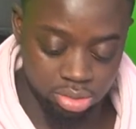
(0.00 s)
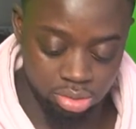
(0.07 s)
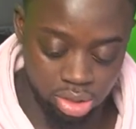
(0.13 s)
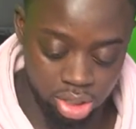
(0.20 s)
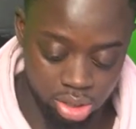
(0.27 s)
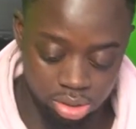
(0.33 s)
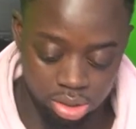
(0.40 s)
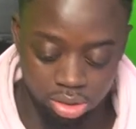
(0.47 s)

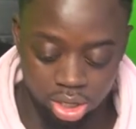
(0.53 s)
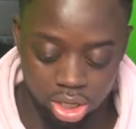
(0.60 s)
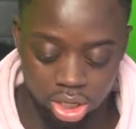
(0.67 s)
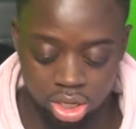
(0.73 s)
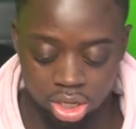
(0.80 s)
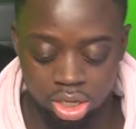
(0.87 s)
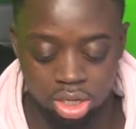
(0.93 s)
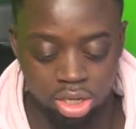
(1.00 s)
Well, okay.
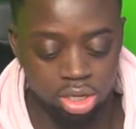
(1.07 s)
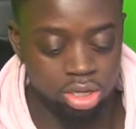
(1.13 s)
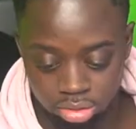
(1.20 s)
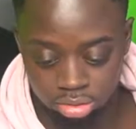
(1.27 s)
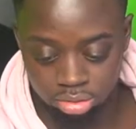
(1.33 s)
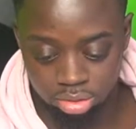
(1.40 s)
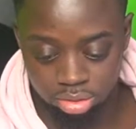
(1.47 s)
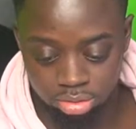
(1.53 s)

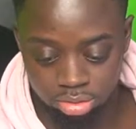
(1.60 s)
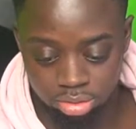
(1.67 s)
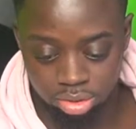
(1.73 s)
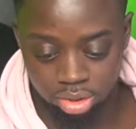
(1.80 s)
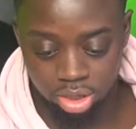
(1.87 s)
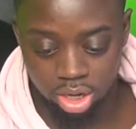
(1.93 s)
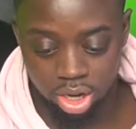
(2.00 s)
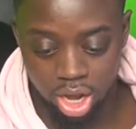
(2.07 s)
Ooh, ooh,
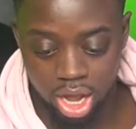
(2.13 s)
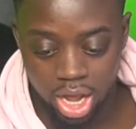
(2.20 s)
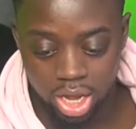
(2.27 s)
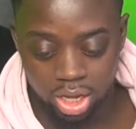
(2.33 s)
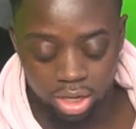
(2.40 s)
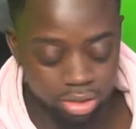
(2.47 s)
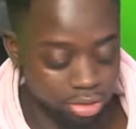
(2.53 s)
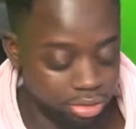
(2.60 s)

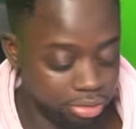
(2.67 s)
Kai.